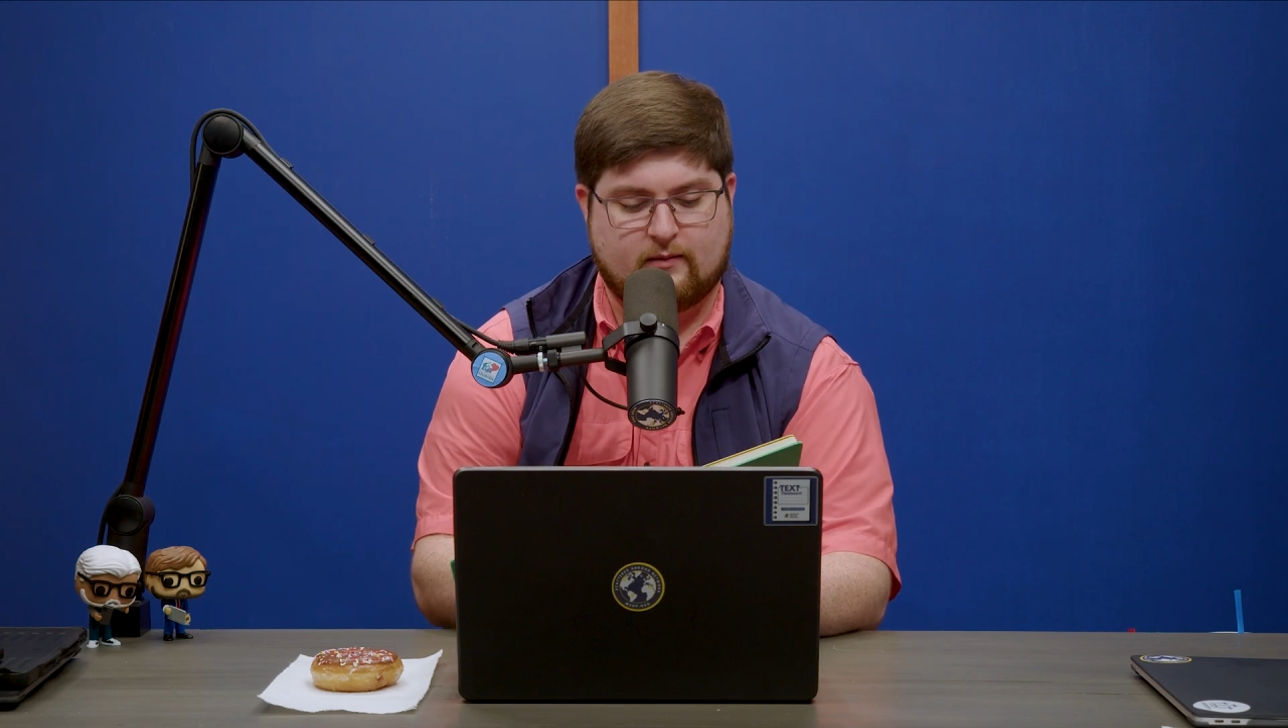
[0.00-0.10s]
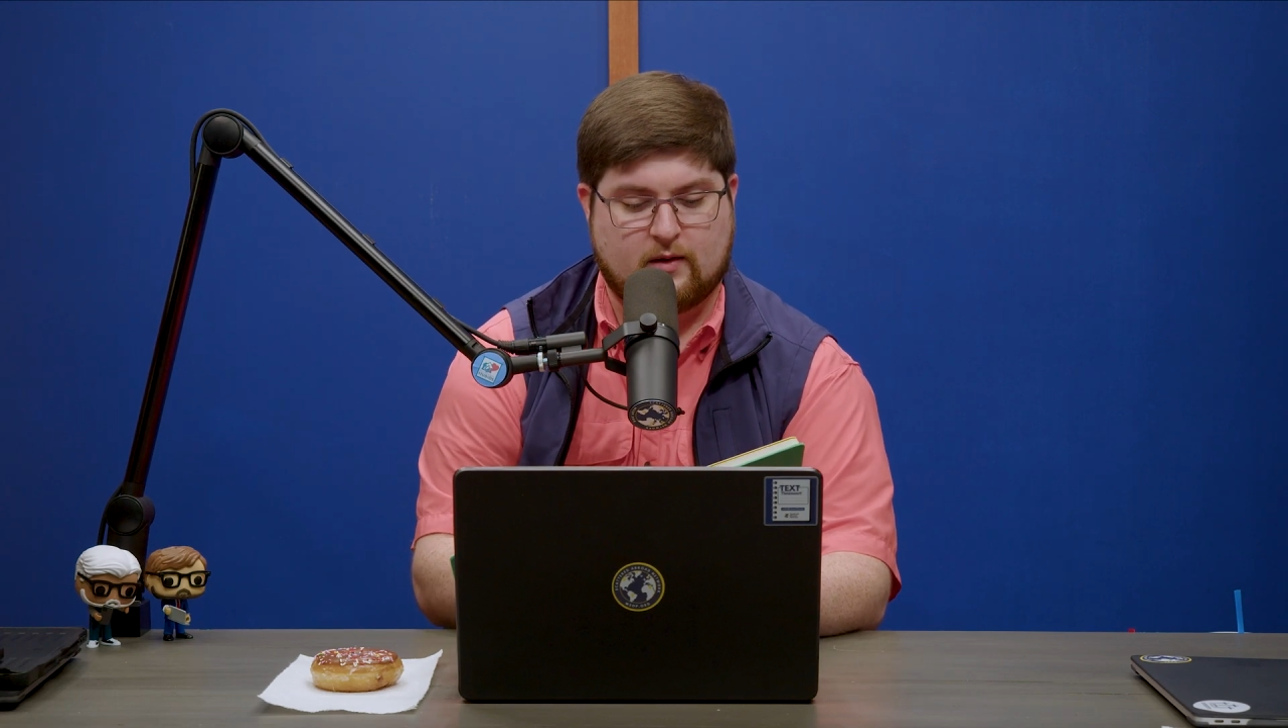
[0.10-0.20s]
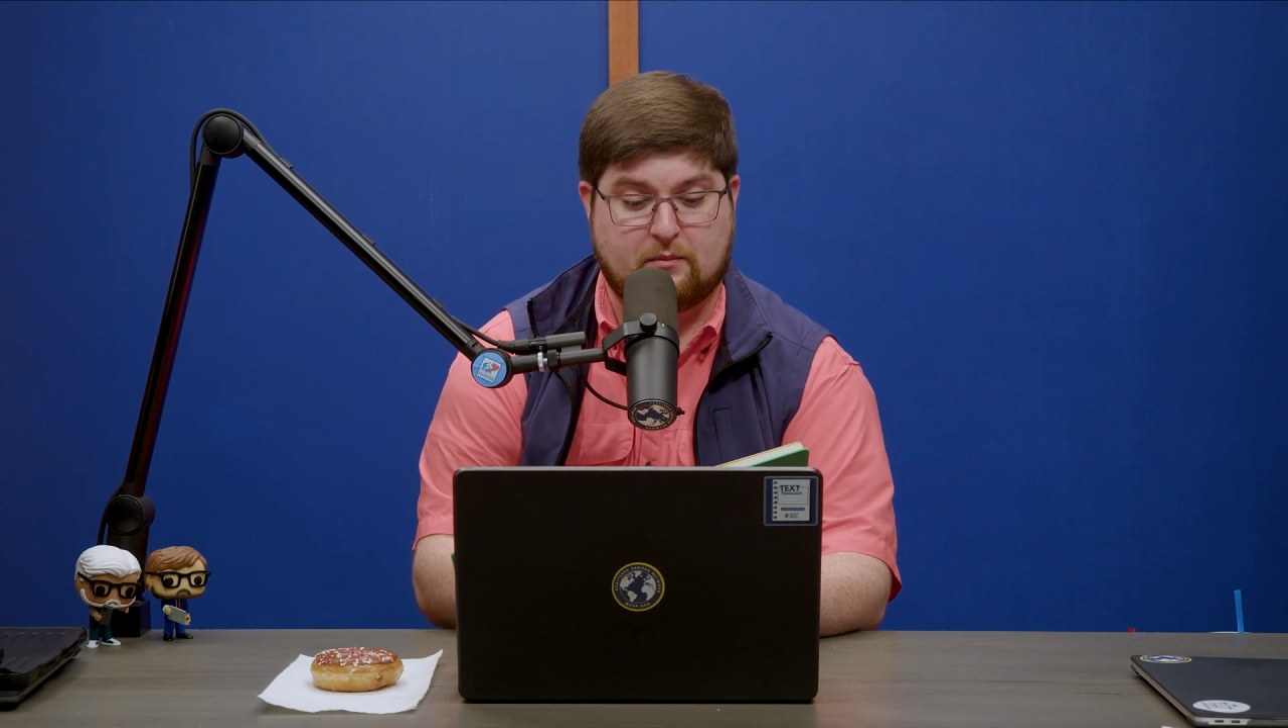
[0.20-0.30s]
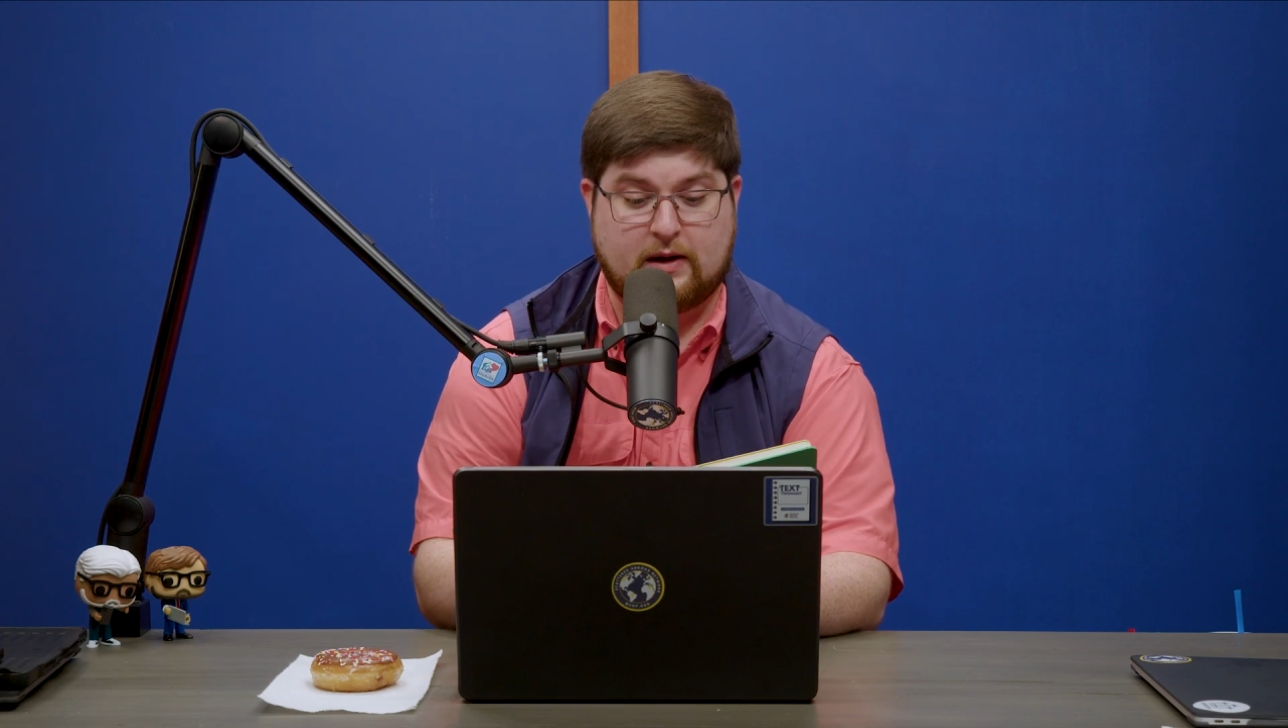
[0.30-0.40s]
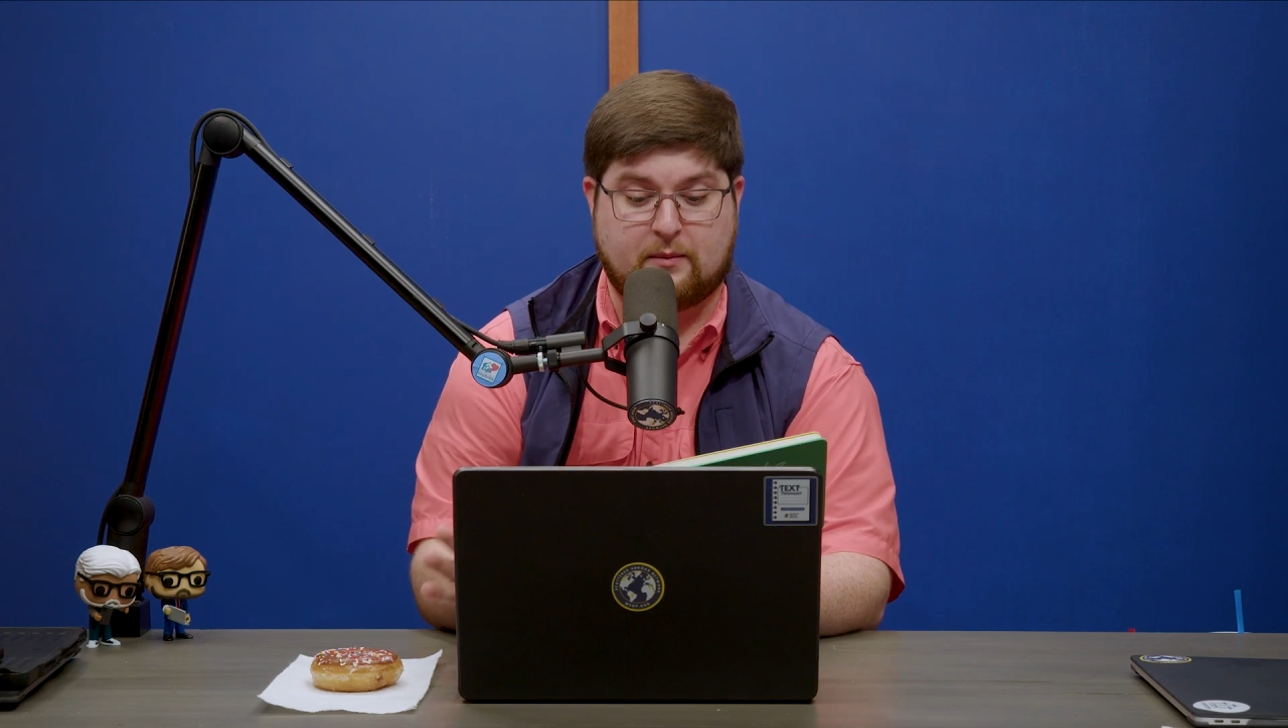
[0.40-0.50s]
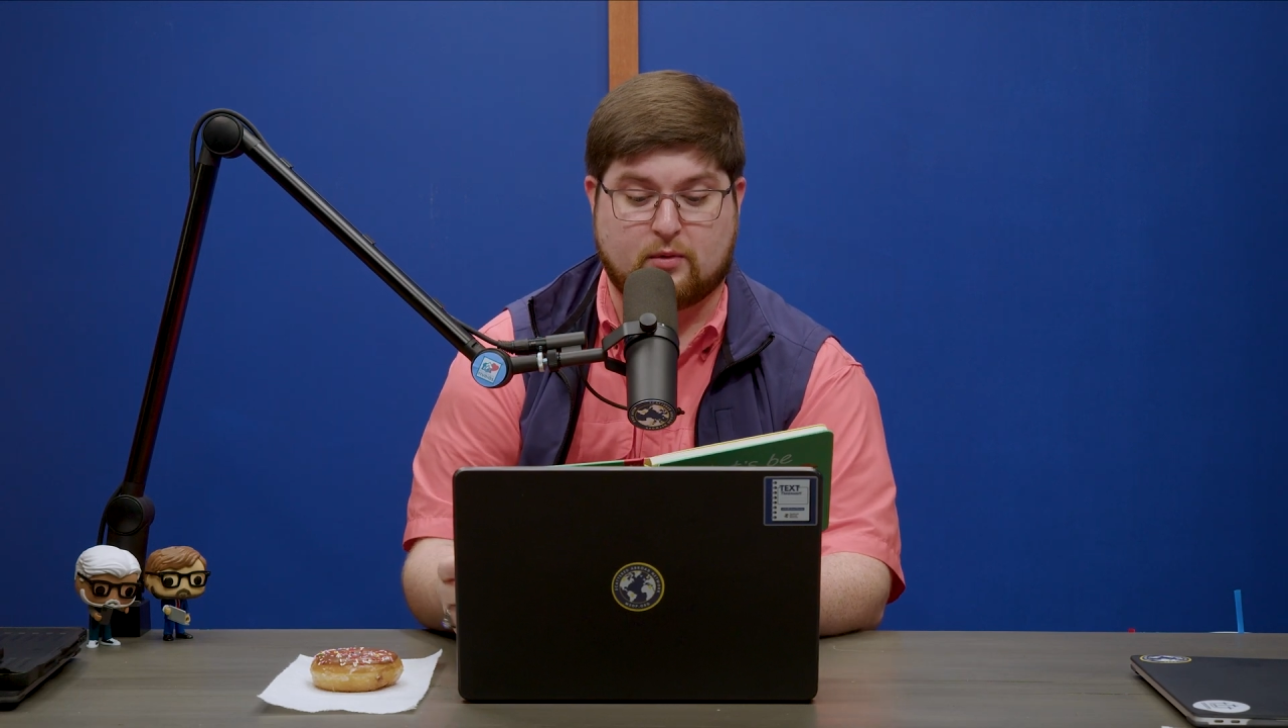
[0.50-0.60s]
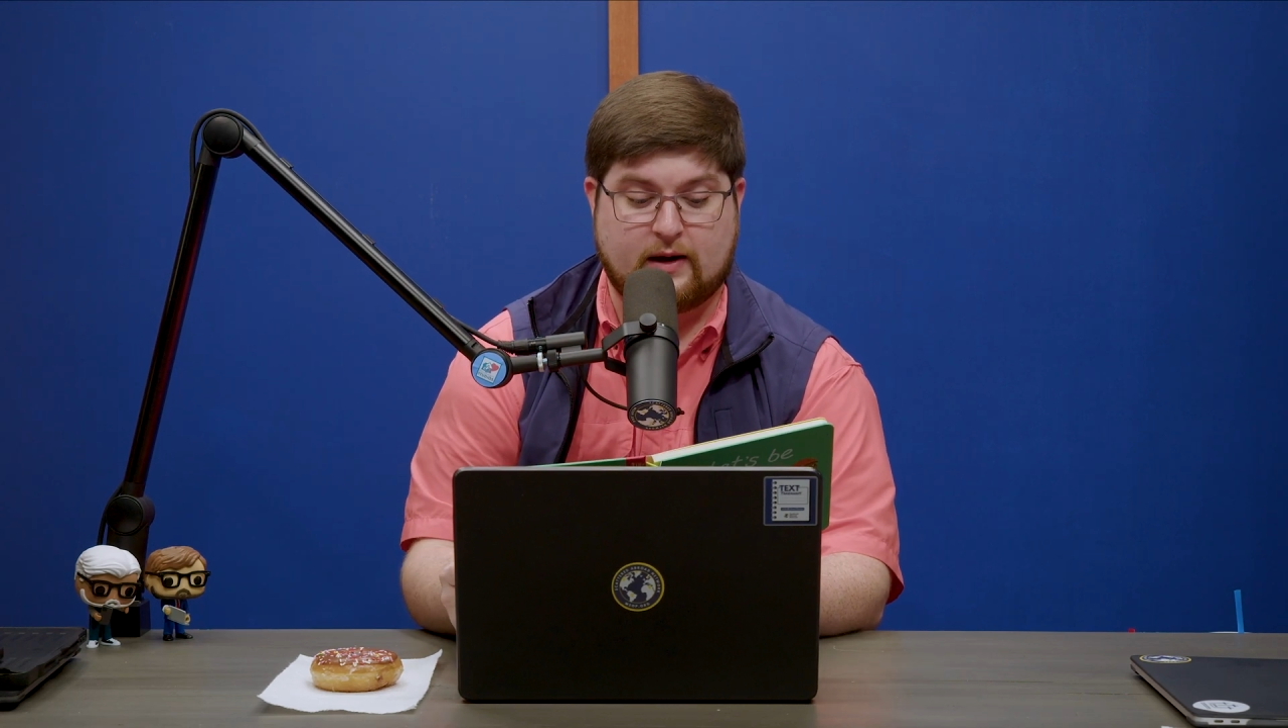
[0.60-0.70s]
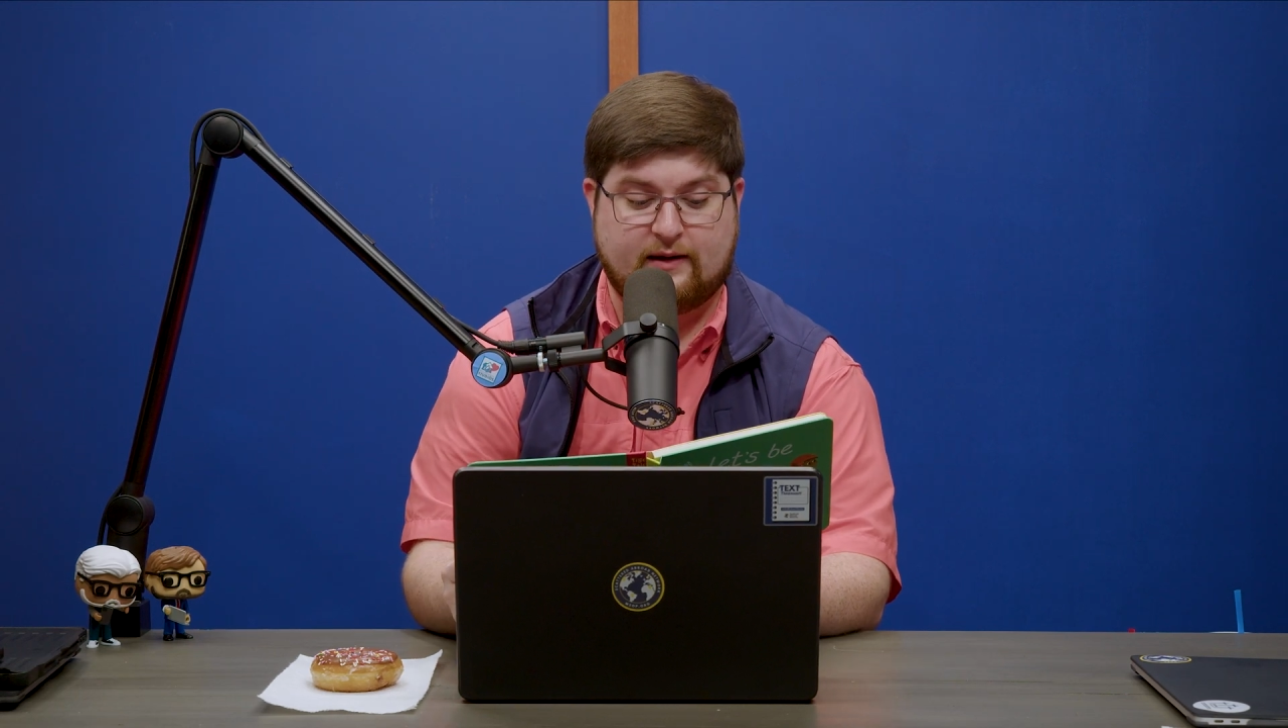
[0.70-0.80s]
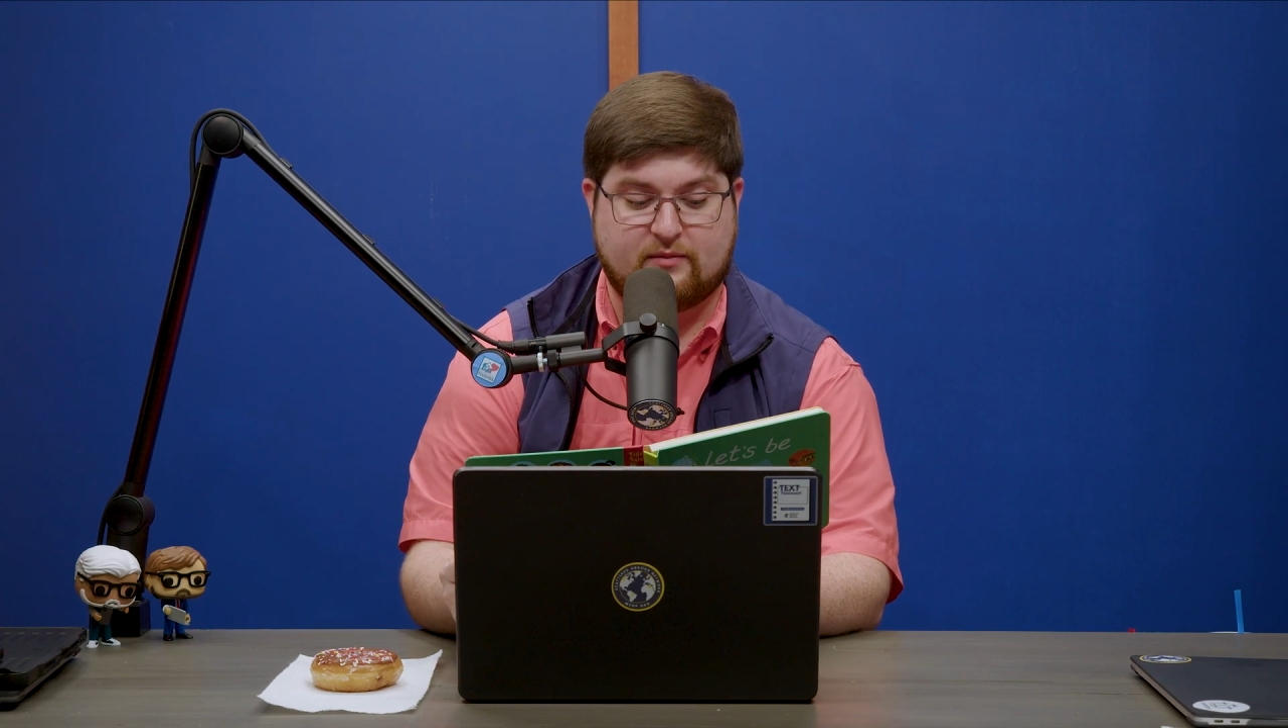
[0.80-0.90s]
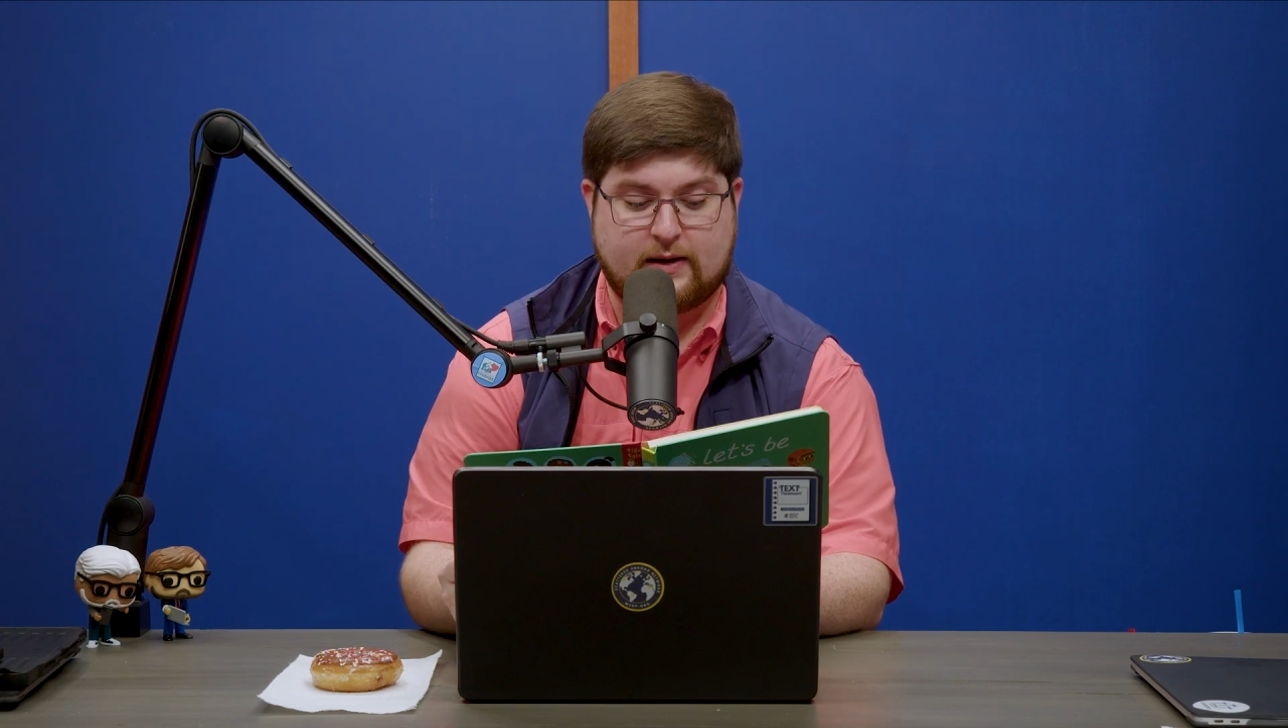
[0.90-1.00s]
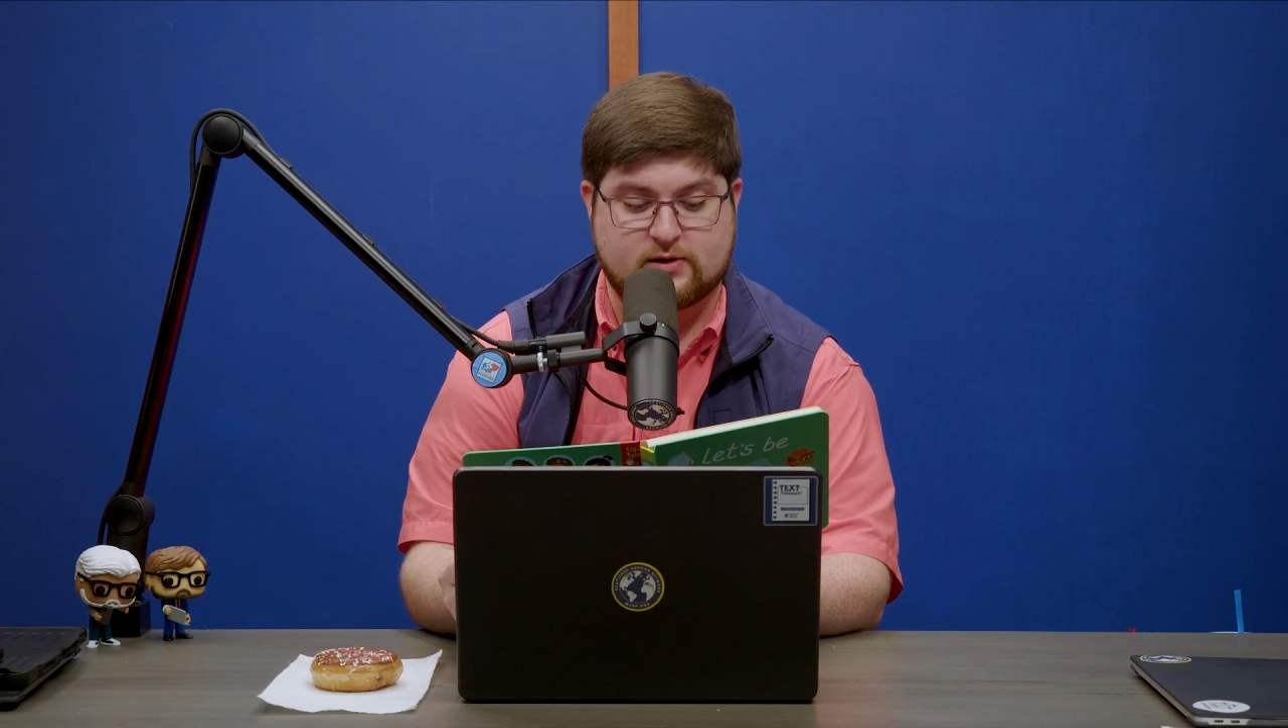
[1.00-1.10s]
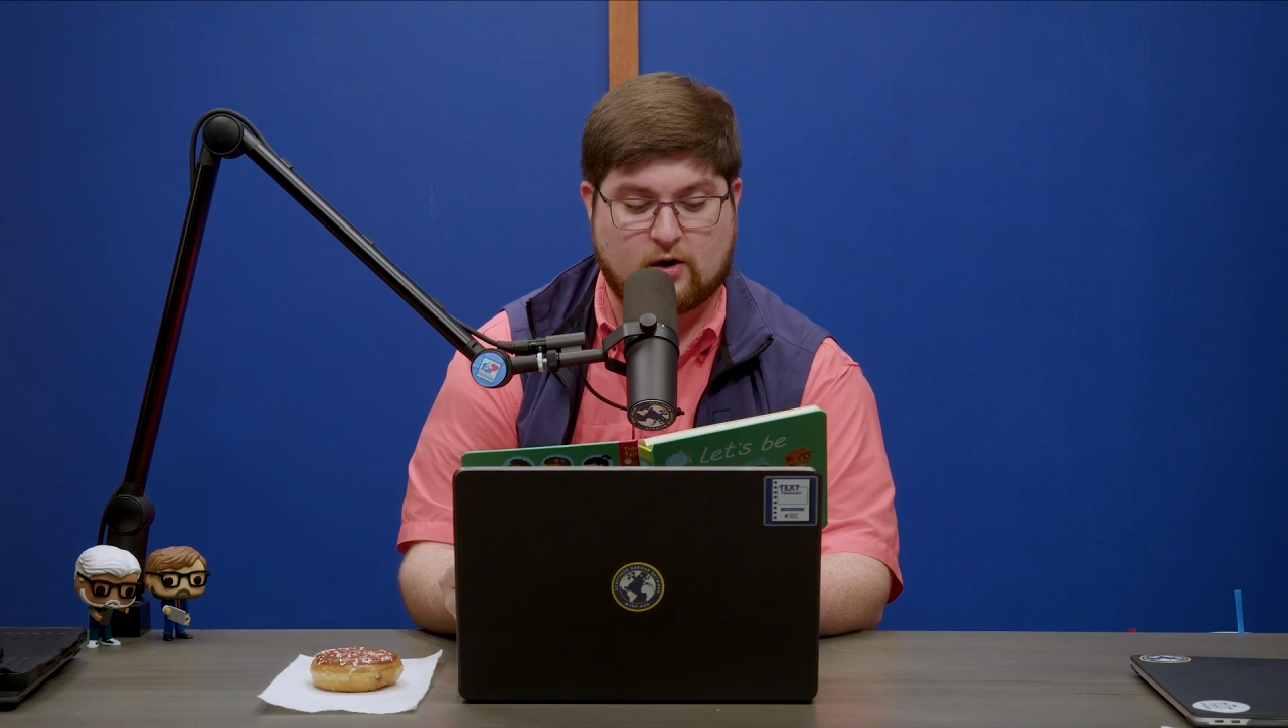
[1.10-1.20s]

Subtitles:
Being brave means